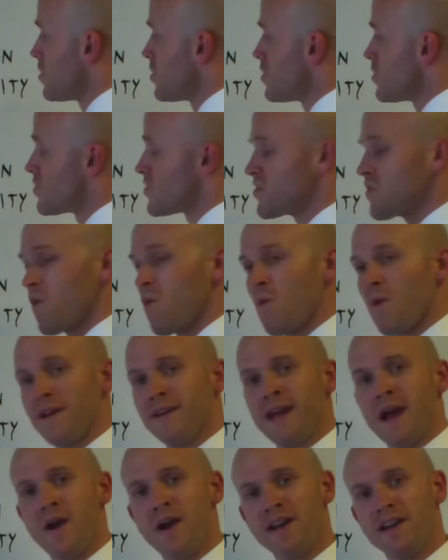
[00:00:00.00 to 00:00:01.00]
so
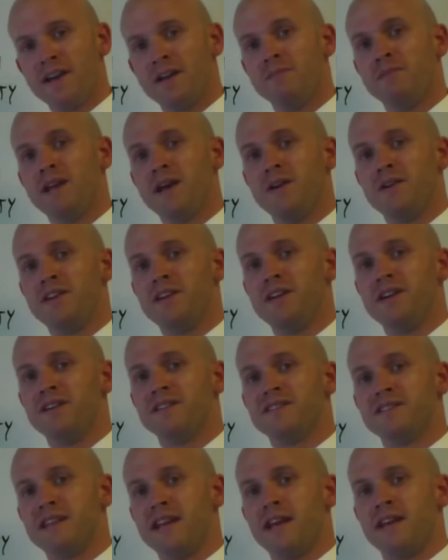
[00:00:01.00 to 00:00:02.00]
now I come down here to
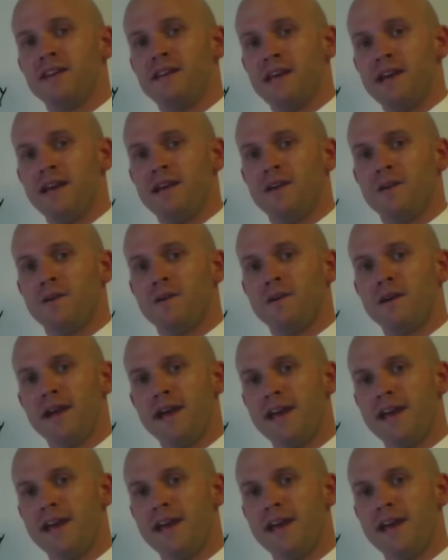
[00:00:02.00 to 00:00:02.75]
San Diego,